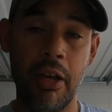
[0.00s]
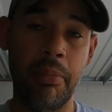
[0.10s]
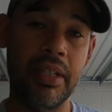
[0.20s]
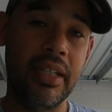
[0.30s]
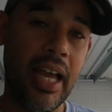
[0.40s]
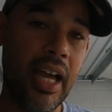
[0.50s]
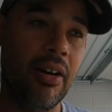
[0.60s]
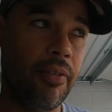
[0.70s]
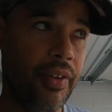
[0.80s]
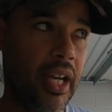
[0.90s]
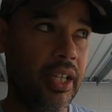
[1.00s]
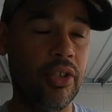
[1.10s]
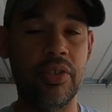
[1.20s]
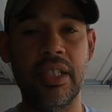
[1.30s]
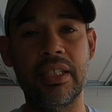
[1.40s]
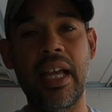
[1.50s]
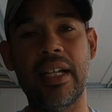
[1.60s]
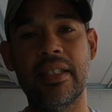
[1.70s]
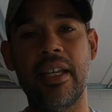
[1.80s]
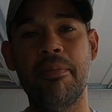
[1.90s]
But now if I had those
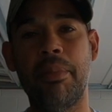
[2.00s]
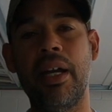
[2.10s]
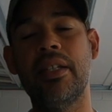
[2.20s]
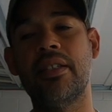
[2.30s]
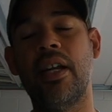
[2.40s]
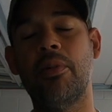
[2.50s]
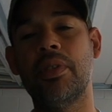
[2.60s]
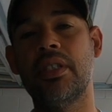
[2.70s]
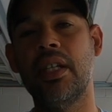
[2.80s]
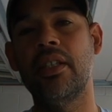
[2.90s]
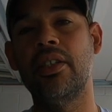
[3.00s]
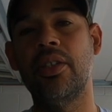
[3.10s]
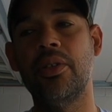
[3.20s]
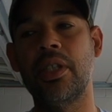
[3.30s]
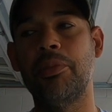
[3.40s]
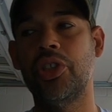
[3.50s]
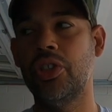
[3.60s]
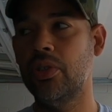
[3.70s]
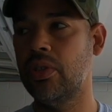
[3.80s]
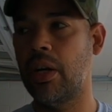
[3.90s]
exact same bikes and I was selling those, I'm
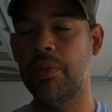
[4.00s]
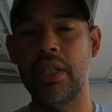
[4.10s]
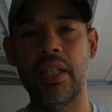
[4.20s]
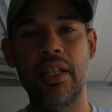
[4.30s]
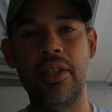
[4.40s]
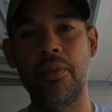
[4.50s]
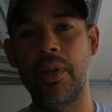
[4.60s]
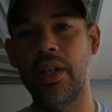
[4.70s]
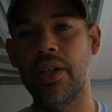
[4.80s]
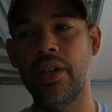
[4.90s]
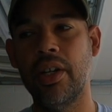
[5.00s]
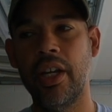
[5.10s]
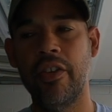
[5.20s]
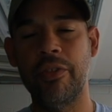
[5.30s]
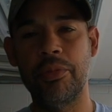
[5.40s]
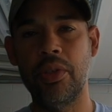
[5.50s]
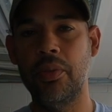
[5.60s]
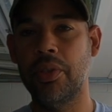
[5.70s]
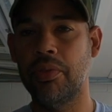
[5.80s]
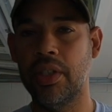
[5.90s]
sure I would get anywhere from $200
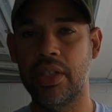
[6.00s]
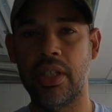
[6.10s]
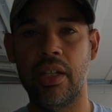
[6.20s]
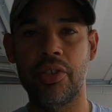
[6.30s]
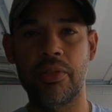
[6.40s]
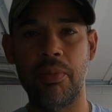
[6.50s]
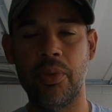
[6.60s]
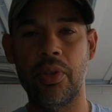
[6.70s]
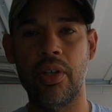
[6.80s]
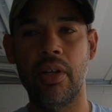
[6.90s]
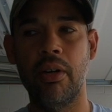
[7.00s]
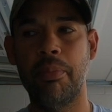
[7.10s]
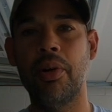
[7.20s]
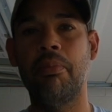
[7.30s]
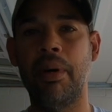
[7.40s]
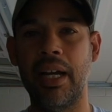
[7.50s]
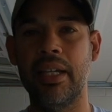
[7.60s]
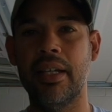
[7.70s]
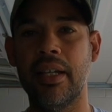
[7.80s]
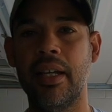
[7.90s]
to $300 more per
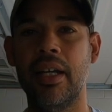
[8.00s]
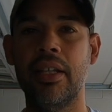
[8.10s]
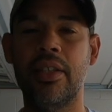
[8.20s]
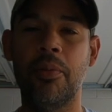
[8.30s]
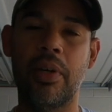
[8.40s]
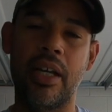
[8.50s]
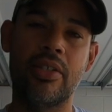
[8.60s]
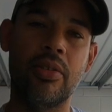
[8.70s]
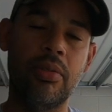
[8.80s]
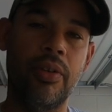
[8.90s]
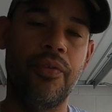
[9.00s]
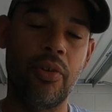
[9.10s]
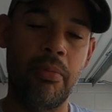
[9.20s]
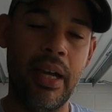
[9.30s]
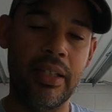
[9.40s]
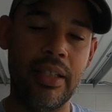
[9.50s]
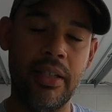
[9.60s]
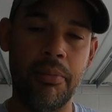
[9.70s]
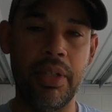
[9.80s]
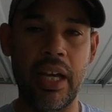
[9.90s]
bike than what I sold it for back
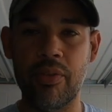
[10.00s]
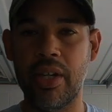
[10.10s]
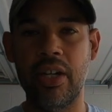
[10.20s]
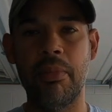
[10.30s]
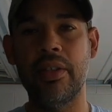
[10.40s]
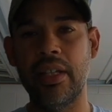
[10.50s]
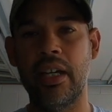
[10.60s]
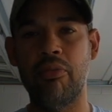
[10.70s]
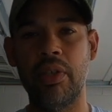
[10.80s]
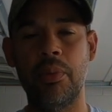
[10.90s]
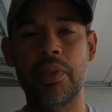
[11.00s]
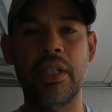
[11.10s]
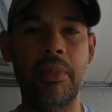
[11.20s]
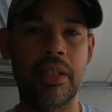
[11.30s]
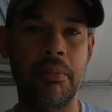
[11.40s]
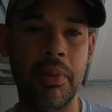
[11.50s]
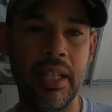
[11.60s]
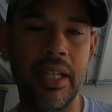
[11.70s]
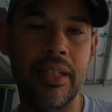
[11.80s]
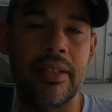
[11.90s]
then. But I don't care about that. It really wasn't about the
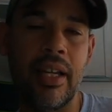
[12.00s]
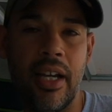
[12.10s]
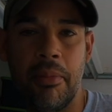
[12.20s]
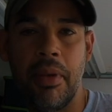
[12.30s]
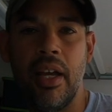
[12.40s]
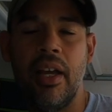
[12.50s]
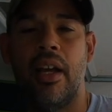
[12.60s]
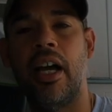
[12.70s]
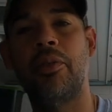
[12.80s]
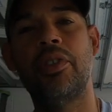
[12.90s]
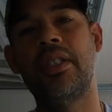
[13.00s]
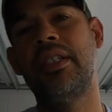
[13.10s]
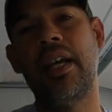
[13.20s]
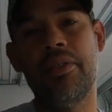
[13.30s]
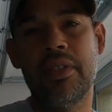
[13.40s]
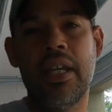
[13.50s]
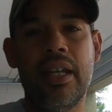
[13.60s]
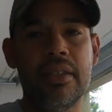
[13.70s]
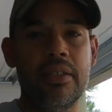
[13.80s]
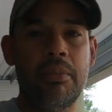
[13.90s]
money at the time. I was just
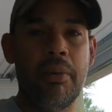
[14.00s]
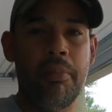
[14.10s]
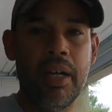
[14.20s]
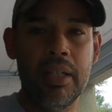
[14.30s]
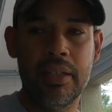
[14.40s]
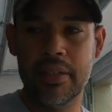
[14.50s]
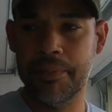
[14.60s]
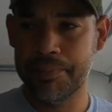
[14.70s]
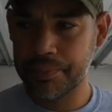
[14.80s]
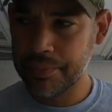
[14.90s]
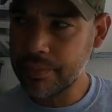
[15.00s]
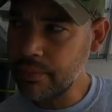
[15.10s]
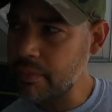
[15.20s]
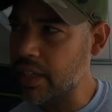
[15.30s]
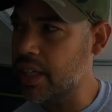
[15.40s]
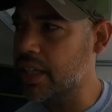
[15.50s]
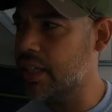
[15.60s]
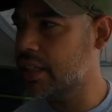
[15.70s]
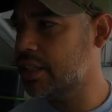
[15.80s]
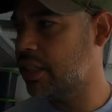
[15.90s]
downsizing my bikes
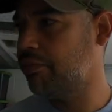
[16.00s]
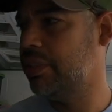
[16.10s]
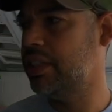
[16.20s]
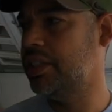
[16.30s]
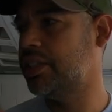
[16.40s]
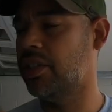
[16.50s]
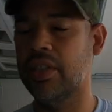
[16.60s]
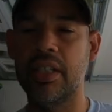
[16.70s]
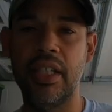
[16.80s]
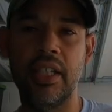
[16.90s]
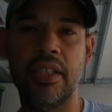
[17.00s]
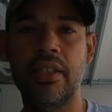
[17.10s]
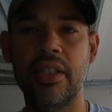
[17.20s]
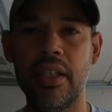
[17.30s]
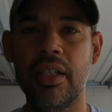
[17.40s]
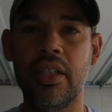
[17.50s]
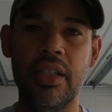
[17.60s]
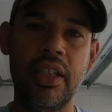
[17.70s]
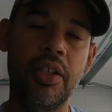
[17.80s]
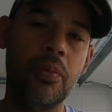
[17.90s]
because I really just only
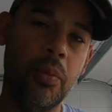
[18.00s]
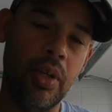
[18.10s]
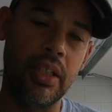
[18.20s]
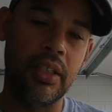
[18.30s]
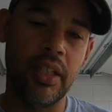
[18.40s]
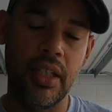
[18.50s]
needed one.